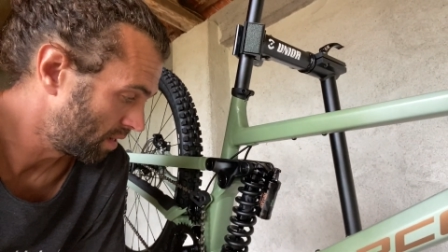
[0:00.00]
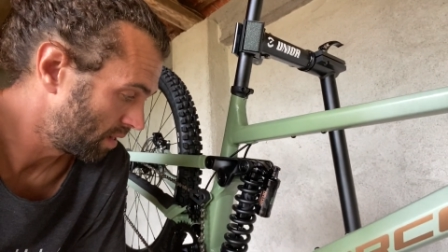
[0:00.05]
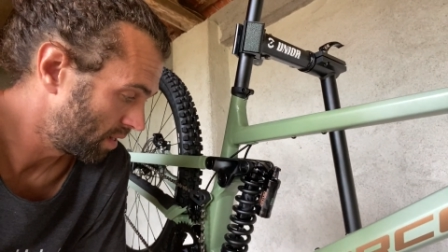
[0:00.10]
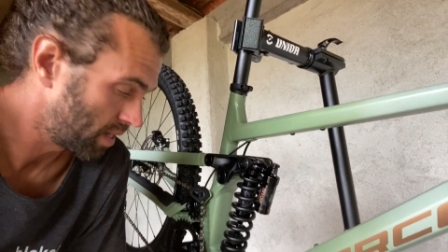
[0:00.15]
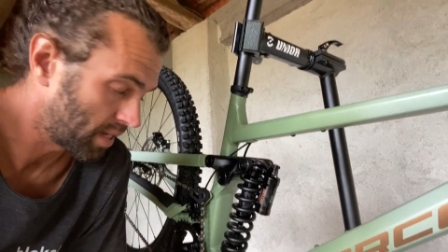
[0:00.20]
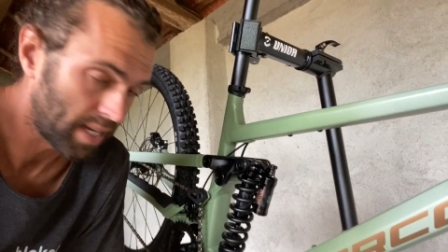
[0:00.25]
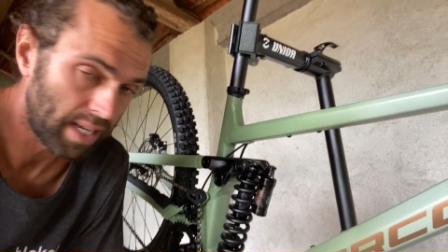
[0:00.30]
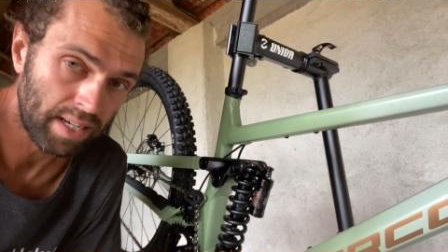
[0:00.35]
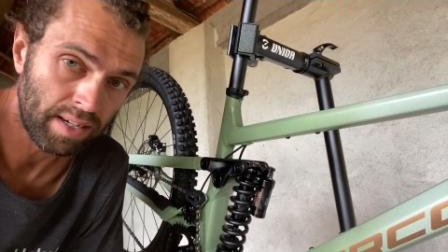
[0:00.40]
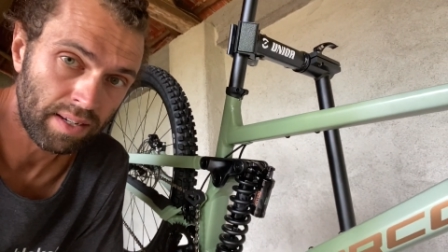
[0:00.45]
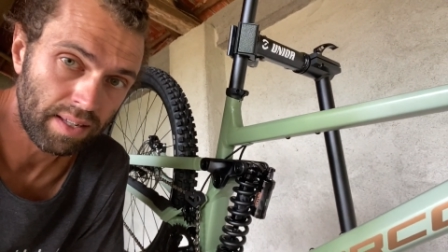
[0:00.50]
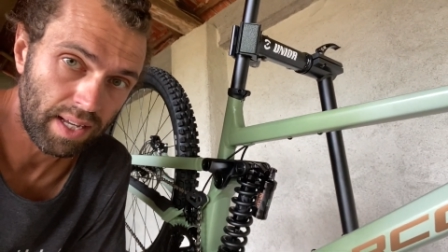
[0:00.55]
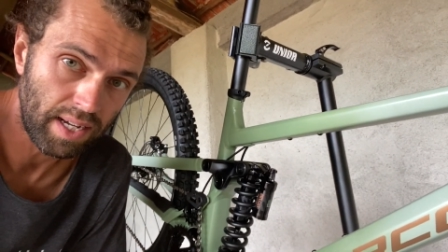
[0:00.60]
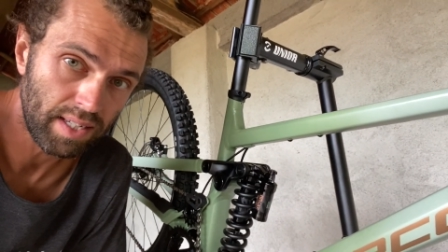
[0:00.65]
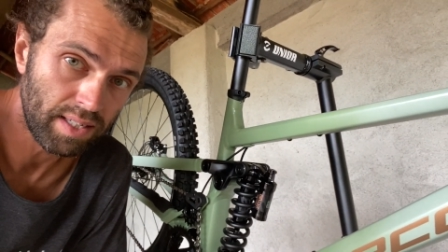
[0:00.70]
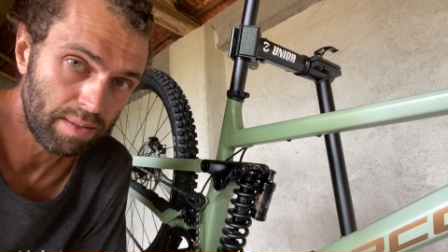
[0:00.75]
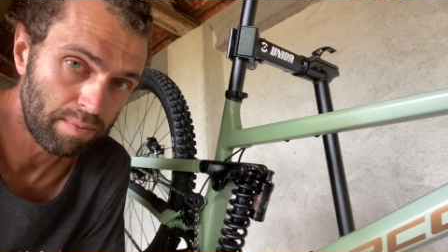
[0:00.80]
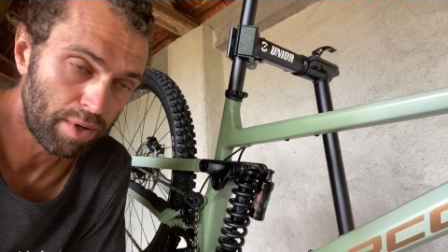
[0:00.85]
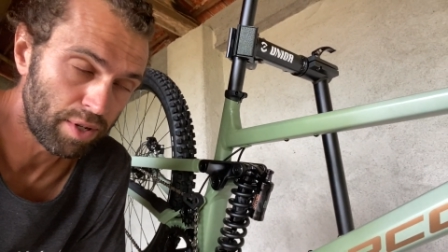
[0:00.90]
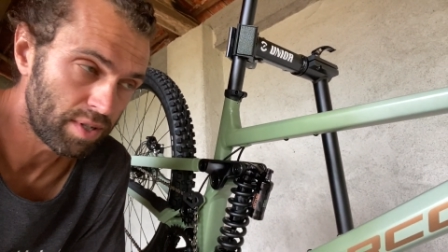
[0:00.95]
again, that is
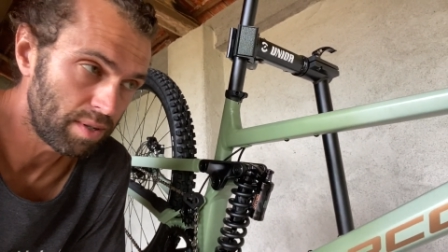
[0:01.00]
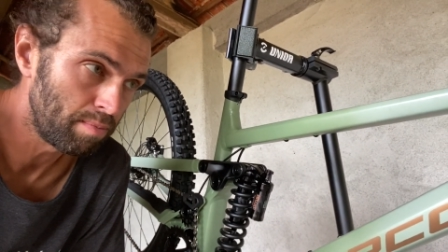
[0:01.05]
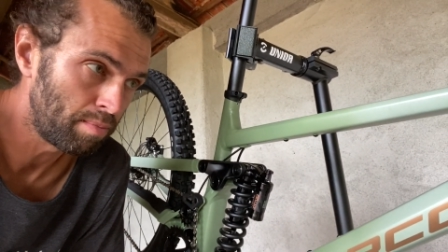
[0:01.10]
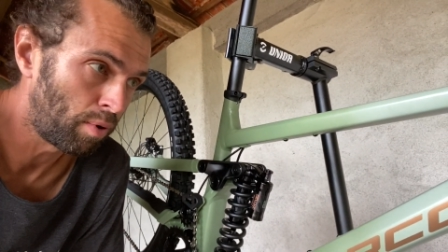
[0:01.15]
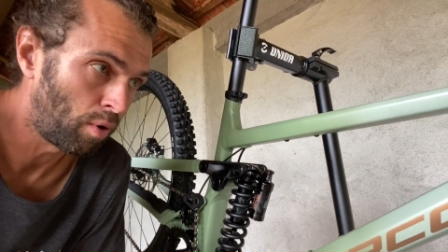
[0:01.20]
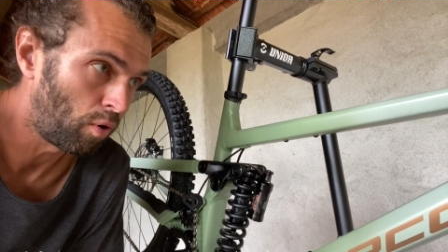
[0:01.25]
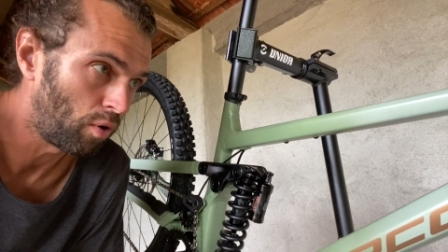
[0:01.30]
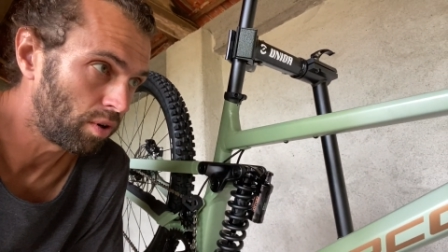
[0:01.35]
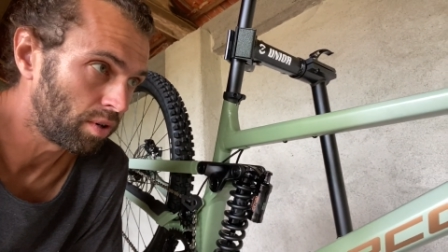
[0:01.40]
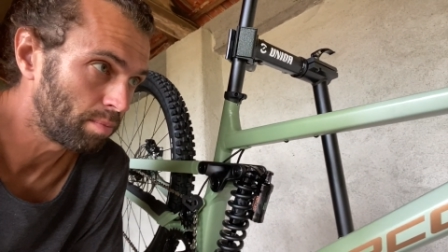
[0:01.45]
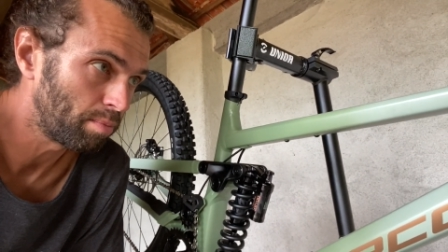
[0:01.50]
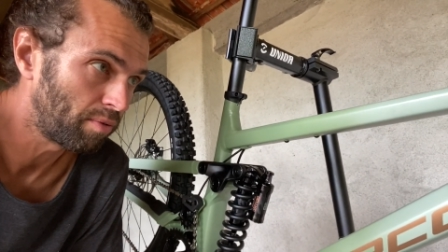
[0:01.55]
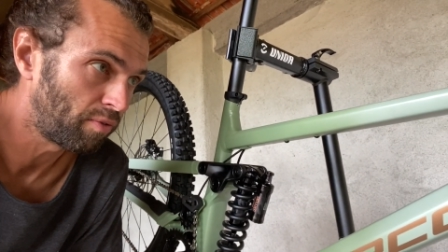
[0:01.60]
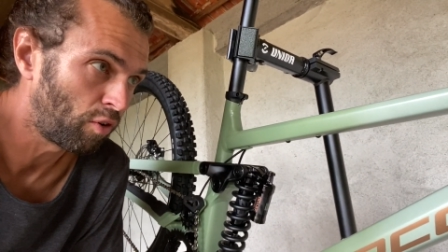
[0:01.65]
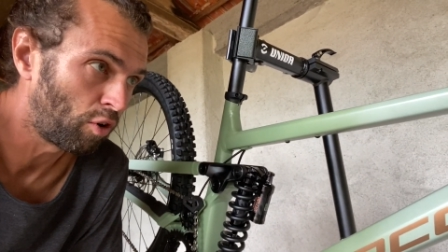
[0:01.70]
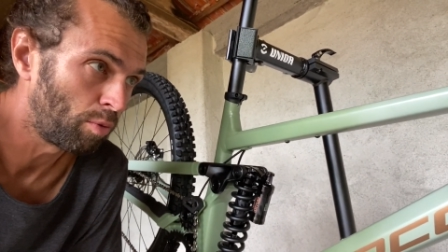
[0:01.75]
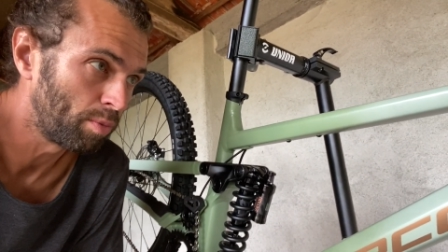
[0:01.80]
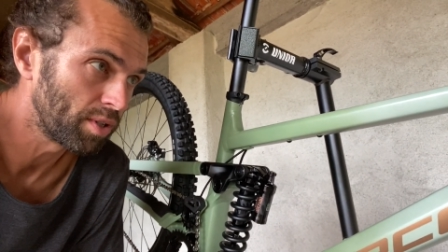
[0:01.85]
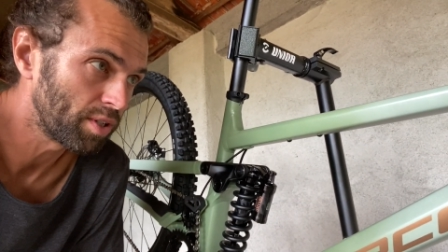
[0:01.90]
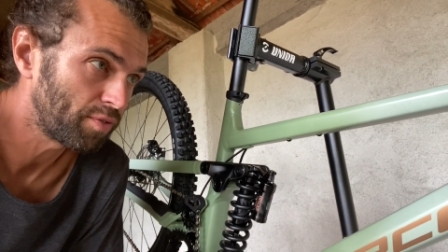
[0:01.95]
the most important
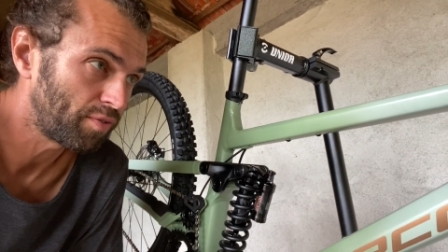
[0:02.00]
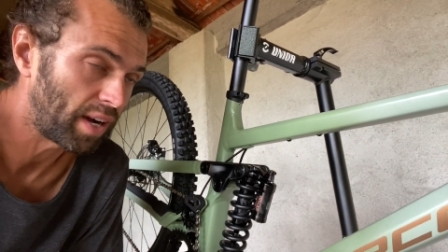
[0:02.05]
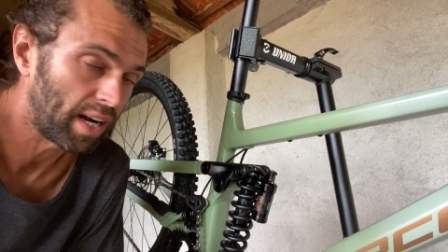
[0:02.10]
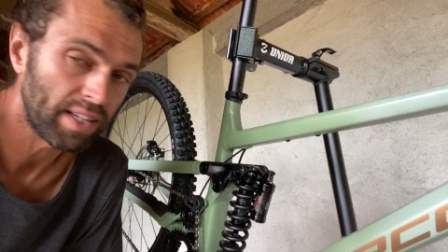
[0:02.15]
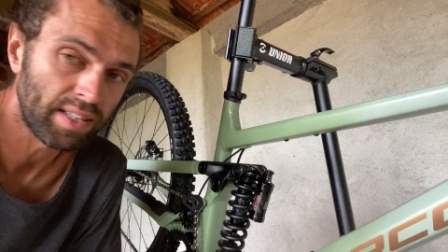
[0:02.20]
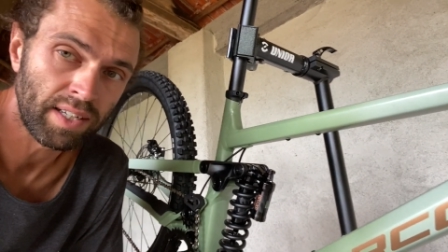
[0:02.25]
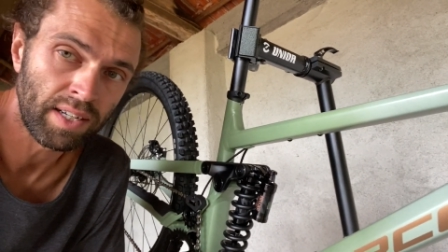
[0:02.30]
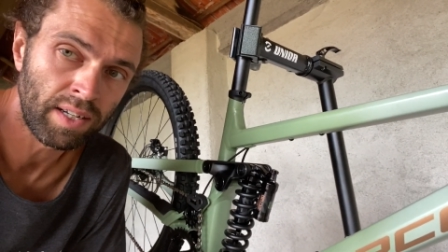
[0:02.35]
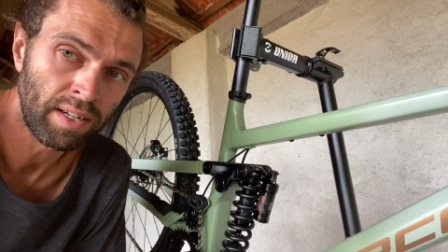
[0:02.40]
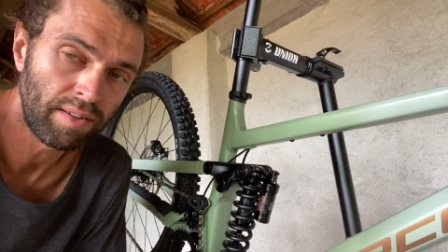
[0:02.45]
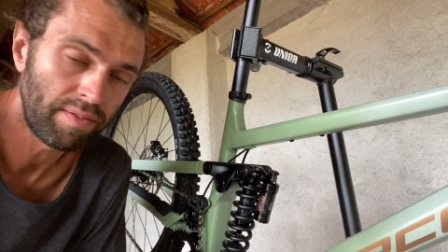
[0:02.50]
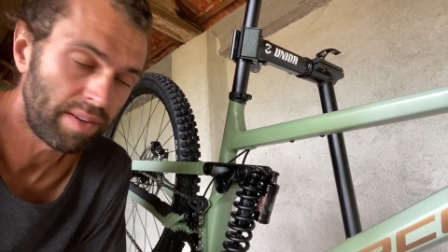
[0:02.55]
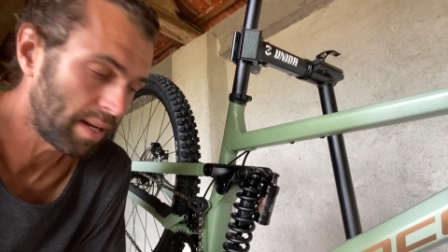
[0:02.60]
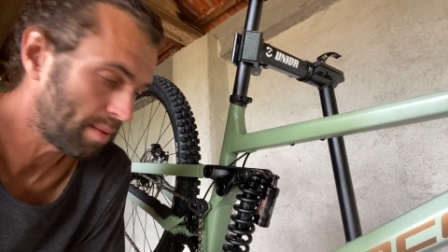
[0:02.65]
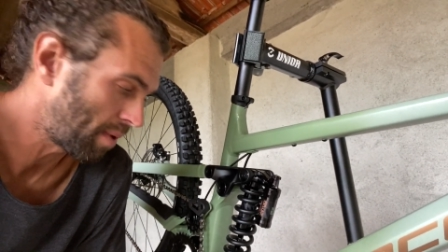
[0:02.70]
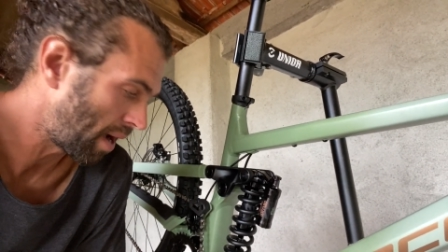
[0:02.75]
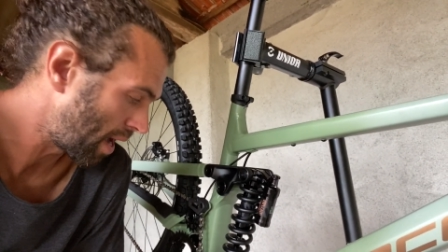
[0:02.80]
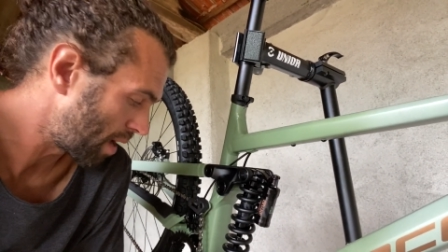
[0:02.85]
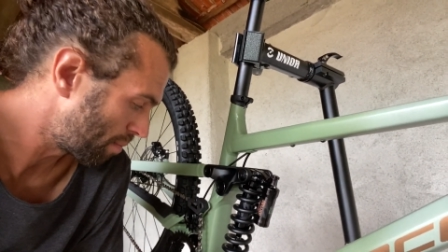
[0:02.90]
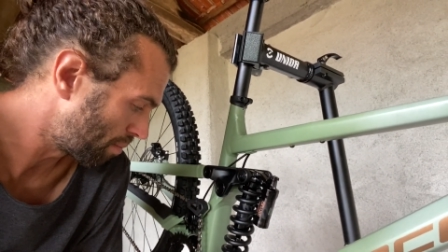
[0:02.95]
performance factor of any
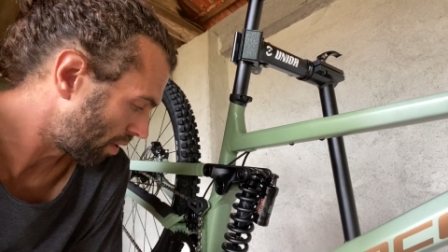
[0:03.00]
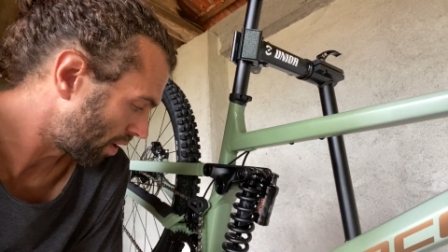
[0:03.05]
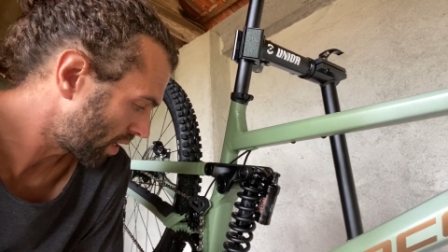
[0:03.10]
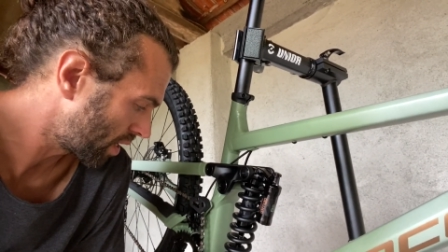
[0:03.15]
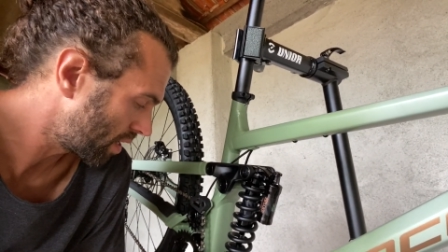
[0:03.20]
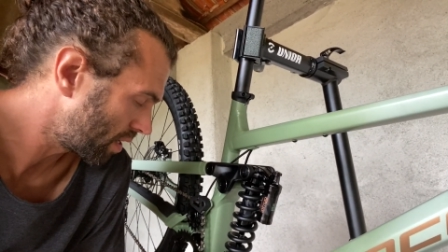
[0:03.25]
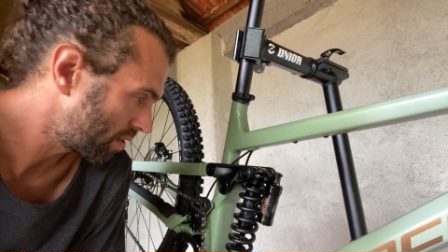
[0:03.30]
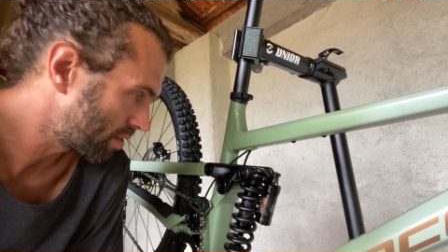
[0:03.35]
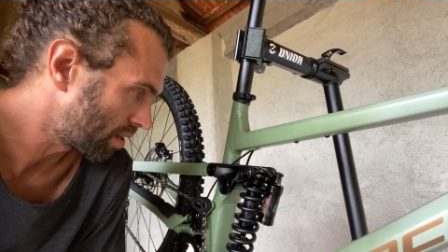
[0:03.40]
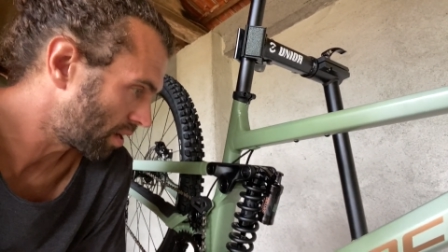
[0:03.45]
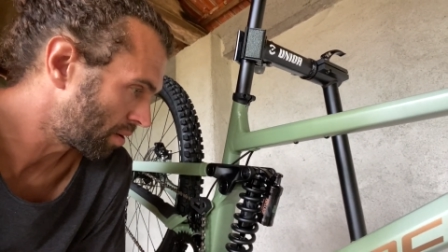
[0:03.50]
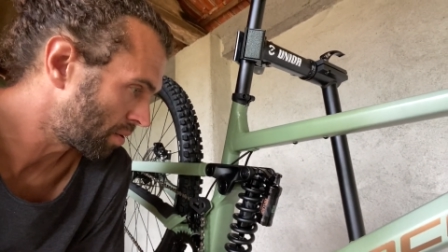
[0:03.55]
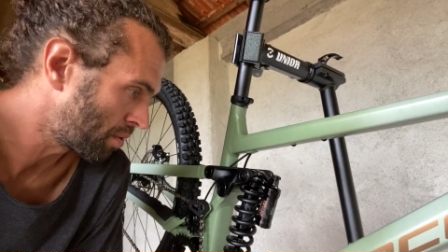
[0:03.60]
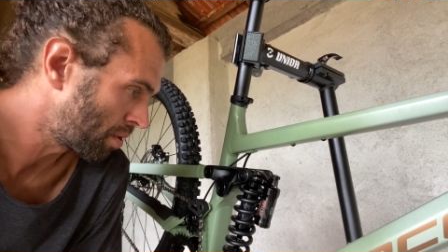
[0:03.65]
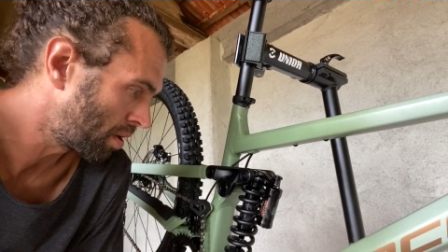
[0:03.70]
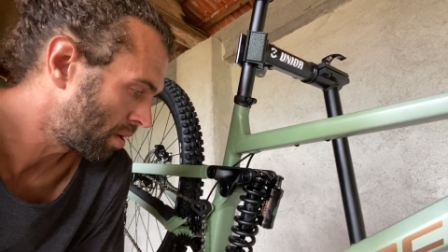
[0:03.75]
mountain bike, so